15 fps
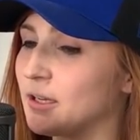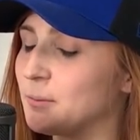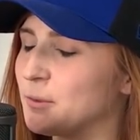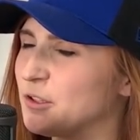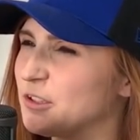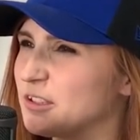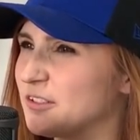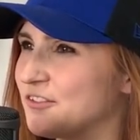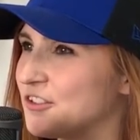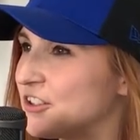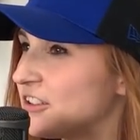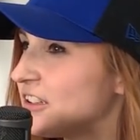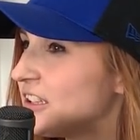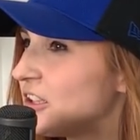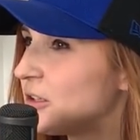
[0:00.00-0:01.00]
I worked
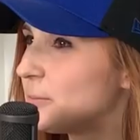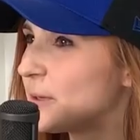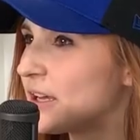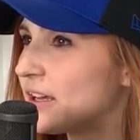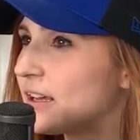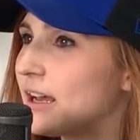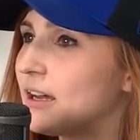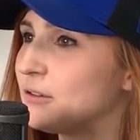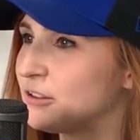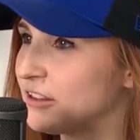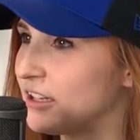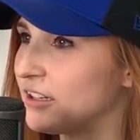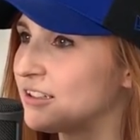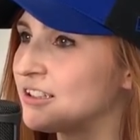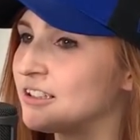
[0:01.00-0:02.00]
for a little bit
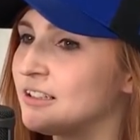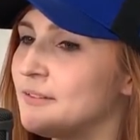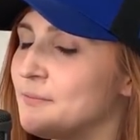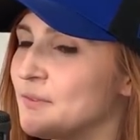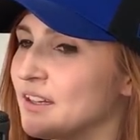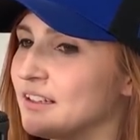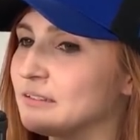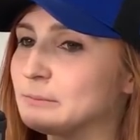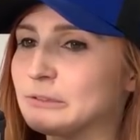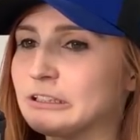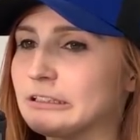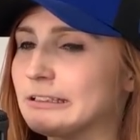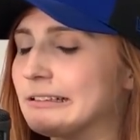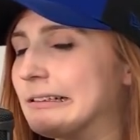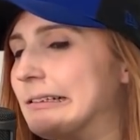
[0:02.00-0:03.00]
out there and I'm
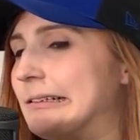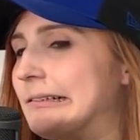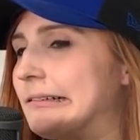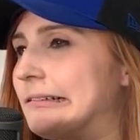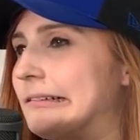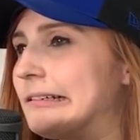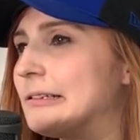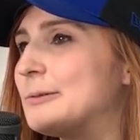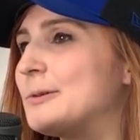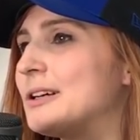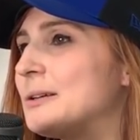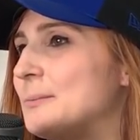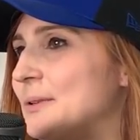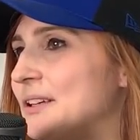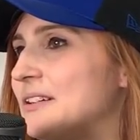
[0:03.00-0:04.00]
like, I don't
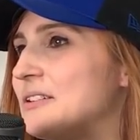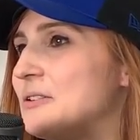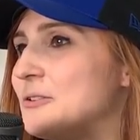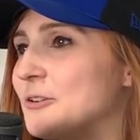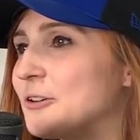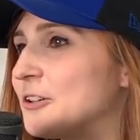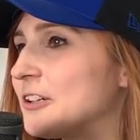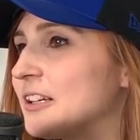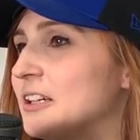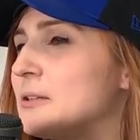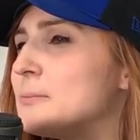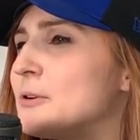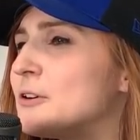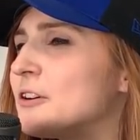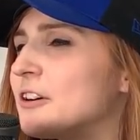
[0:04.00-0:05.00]
want to be in New York
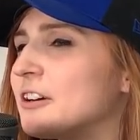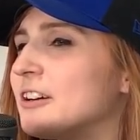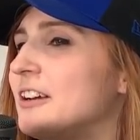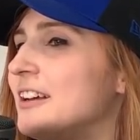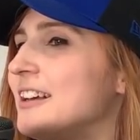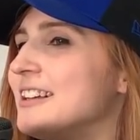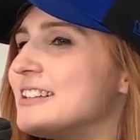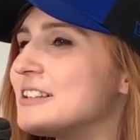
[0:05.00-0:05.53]
anymore. Mm-hmm.